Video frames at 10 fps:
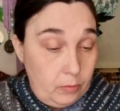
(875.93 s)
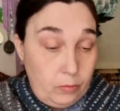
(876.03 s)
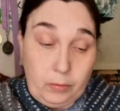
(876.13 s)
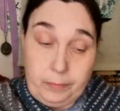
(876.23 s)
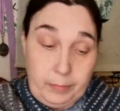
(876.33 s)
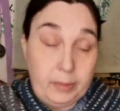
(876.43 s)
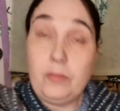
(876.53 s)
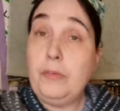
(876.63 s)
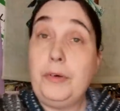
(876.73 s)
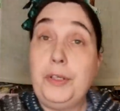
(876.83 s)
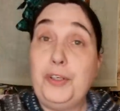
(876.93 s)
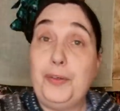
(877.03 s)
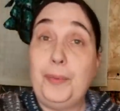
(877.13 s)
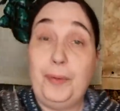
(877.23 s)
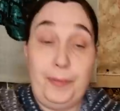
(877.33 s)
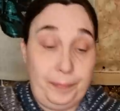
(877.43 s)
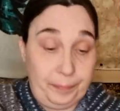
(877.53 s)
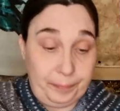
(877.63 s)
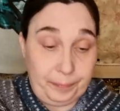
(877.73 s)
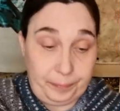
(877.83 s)
So it's very enjoyable.
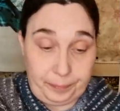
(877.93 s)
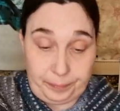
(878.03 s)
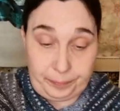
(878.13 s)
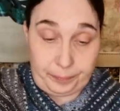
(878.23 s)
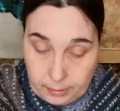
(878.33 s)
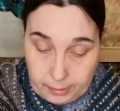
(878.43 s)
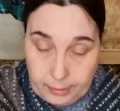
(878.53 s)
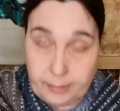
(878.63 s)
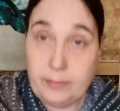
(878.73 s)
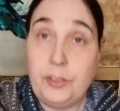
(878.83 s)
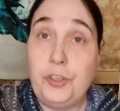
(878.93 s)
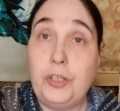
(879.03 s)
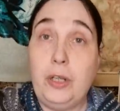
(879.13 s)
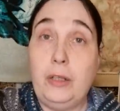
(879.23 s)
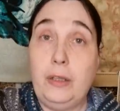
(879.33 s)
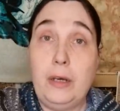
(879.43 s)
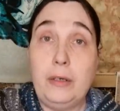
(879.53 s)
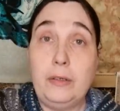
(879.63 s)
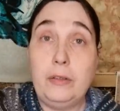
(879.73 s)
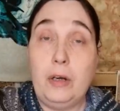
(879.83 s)
I stitched a
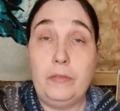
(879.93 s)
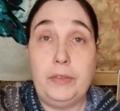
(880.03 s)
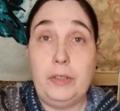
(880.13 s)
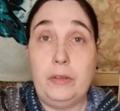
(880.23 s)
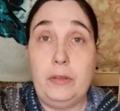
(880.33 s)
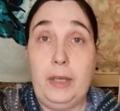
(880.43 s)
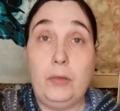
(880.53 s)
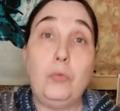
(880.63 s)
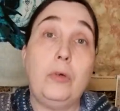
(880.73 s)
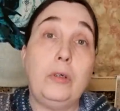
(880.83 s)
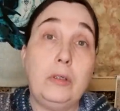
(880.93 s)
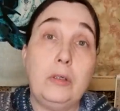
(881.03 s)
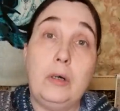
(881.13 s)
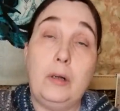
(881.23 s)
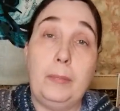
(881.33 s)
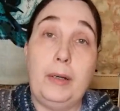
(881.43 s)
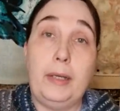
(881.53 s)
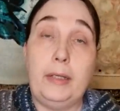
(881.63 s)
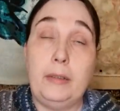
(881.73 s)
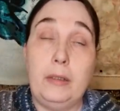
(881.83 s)
lot of it at work on
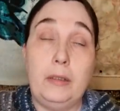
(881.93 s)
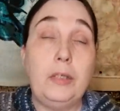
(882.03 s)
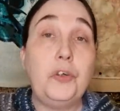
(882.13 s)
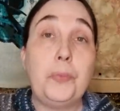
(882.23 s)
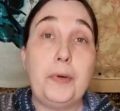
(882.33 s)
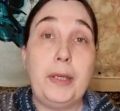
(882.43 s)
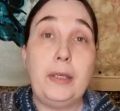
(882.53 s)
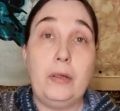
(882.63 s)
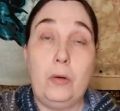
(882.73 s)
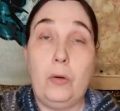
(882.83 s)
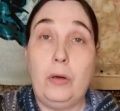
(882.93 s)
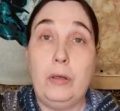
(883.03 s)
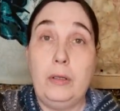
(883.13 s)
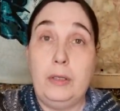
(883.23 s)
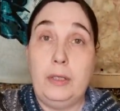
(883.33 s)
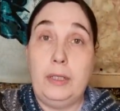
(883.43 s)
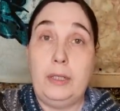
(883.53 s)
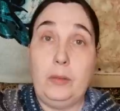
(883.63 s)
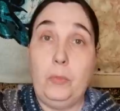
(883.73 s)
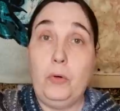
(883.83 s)
my lunch break or
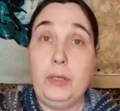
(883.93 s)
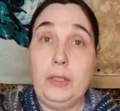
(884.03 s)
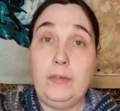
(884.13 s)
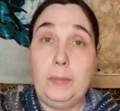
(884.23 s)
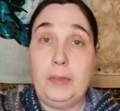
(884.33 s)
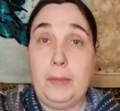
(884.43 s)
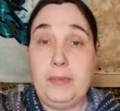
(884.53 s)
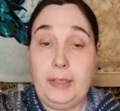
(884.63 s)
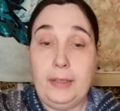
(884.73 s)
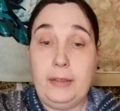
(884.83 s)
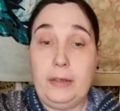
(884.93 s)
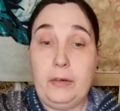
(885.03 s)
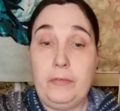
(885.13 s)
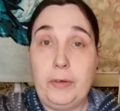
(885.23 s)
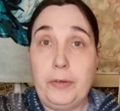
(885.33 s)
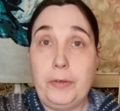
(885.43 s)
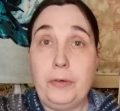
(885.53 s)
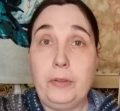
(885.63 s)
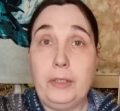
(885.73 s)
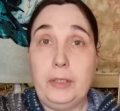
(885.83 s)
in the morning. Sometimes I get there very
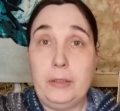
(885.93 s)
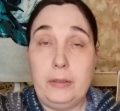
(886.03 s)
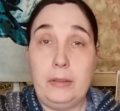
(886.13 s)
early